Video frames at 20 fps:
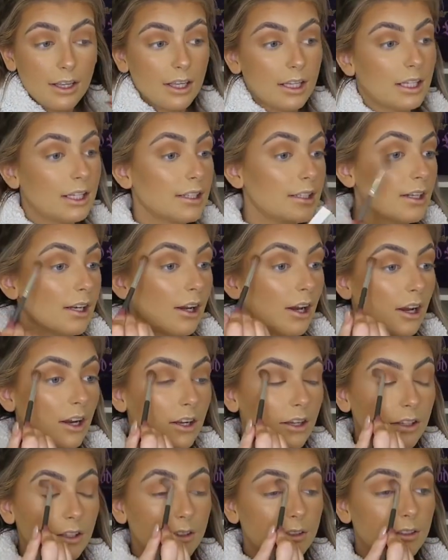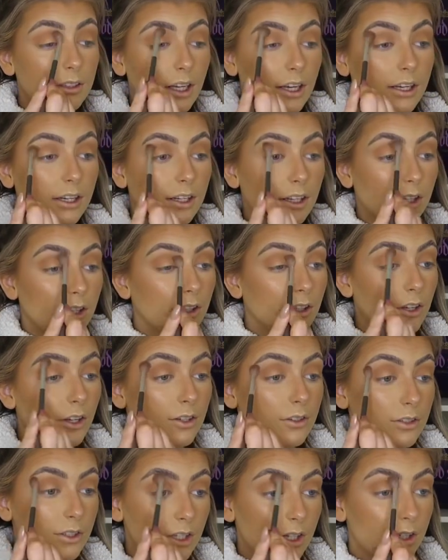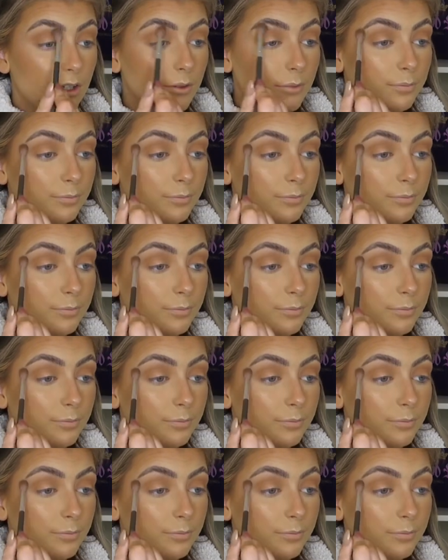easy look that I can go to.